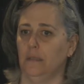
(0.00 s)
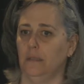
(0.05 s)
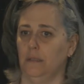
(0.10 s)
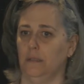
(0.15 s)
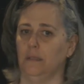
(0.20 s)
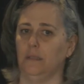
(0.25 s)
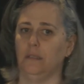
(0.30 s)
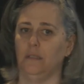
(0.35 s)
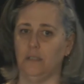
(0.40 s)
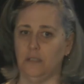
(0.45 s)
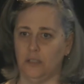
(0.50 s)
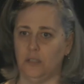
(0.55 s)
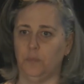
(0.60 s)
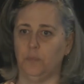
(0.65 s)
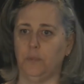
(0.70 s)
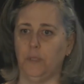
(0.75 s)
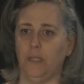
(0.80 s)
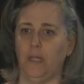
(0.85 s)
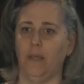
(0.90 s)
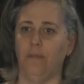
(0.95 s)
and
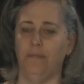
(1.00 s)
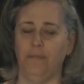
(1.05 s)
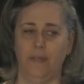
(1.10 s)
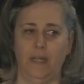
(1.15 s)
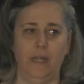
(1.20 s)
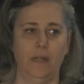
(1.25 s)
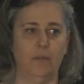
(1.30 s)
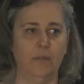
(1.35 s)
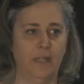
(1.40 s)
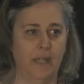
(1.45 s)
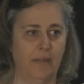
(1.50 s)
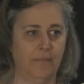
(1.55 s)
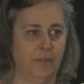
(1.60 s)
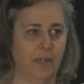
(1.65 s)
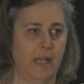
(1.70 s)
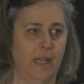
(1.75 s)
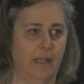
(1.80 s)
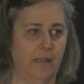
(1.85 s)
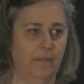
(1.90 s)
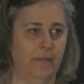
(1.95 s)
just put a video in
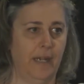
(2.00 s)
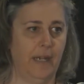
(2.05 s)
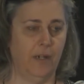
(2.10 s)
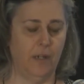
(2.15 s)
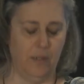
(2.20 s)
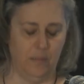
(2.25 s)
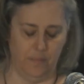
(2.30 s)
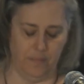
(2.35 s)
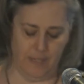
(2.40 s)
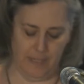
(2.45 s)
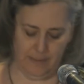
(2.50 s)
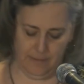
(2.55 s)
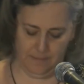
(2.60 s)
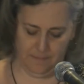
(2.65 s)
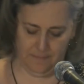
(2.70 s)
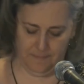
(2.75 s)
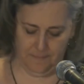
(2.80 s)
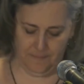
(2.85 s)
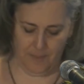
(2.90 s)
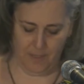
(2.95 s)
every elevator, but,
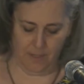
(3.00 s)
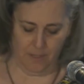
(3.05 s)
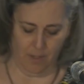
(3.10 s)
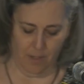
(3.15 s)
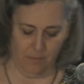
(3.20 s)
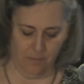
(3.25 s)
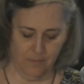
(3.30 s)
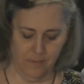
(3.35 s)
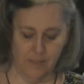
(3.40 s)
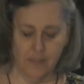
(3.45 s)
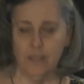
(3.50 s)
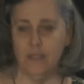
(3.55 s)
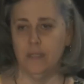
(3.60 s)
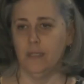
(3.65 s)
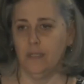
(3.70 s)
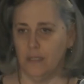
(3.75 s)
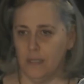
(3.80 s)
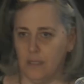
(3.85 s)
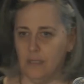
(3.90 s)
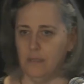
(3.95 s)
you know,
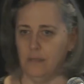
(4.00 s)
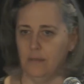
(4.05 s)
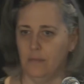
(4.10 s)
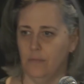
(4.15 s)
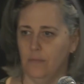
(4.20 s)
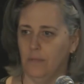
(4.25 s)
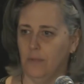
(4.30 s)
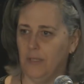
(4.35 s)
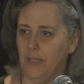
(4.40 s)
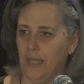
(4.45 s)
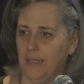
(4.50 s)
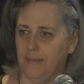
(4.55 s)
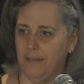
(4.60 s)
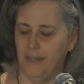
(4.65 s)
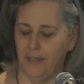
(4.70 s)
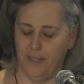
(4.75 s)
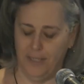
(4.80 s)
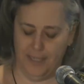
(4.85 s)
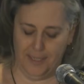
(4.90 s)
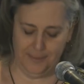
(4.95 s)
we're not
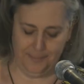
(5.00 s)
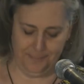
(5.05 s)
there yet.